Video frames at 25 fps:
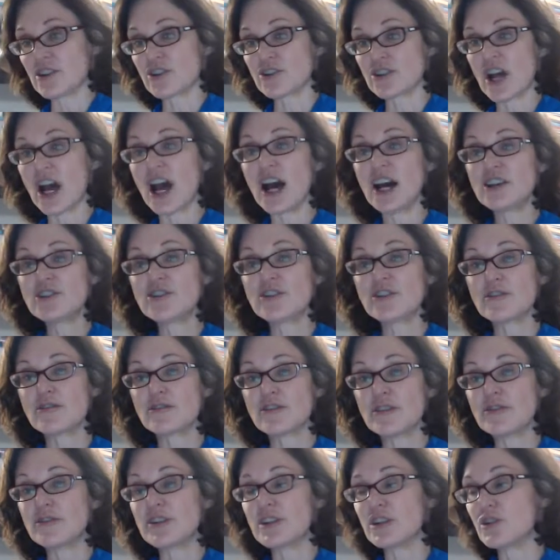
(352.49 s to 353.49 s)
There's
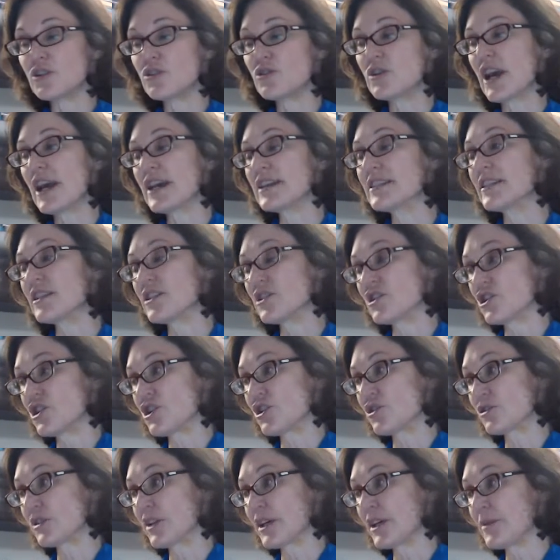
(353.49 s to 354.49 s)
150 new cases
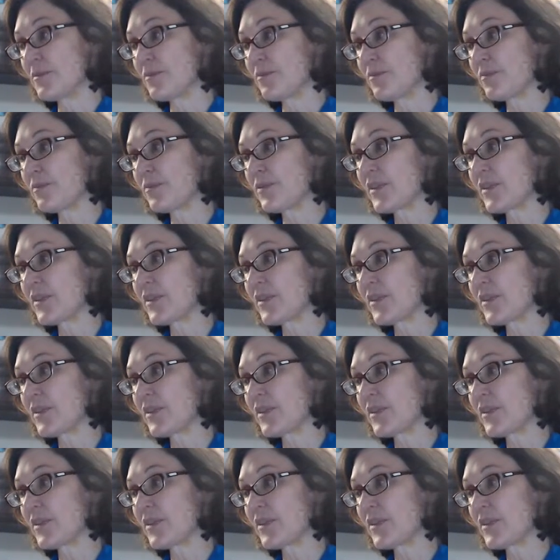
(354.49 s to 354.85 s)
yearly.